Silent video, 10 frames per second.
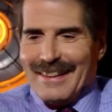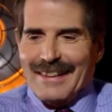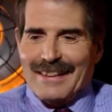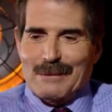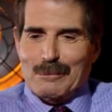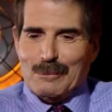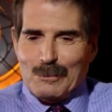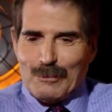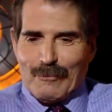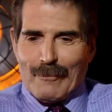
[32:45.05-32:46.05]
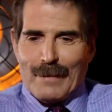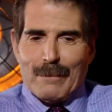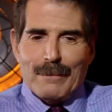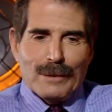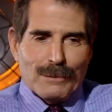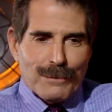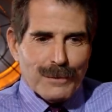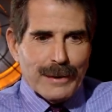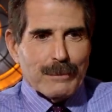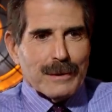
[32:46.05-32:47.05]
um, Milton
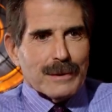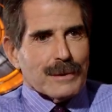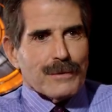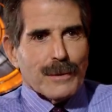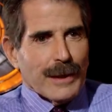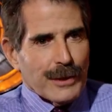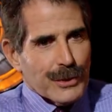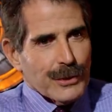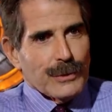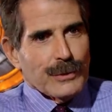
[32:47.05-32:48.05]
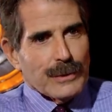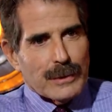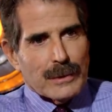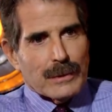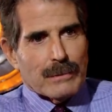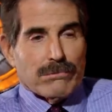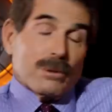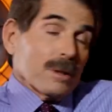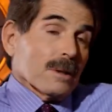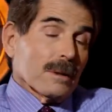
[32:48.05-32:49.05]
Friedman's Free to Choose
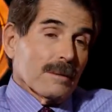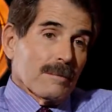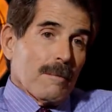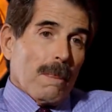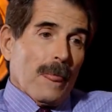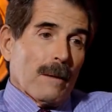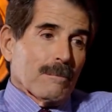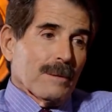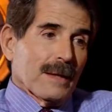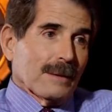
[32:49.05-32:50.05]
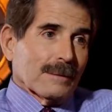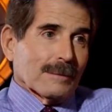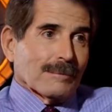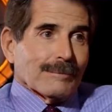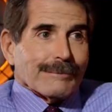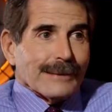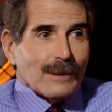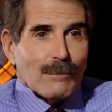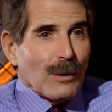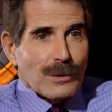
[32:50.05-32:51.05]
book. But, you
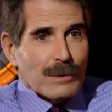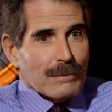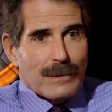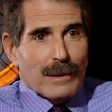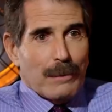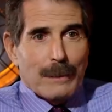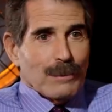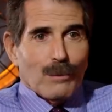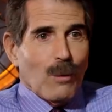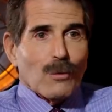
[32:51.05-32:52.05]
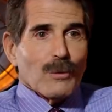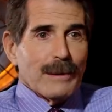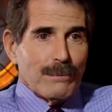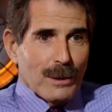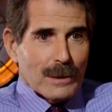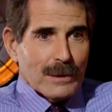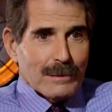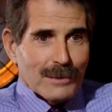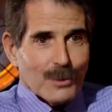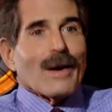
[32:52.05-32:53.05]
know, most young people won't read books.
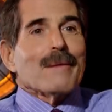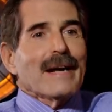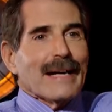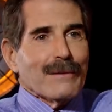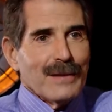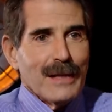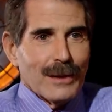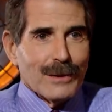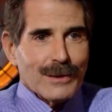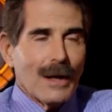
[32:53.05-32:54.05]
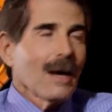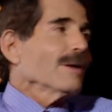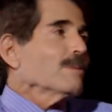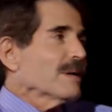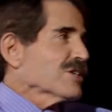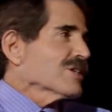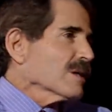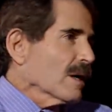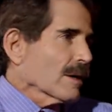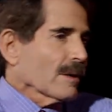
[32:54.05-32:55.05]
That's why I'm making videos. You mentioned
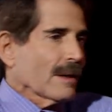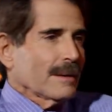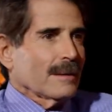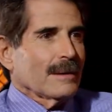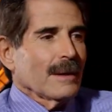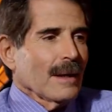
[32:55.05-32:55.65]
Tucker. I, I,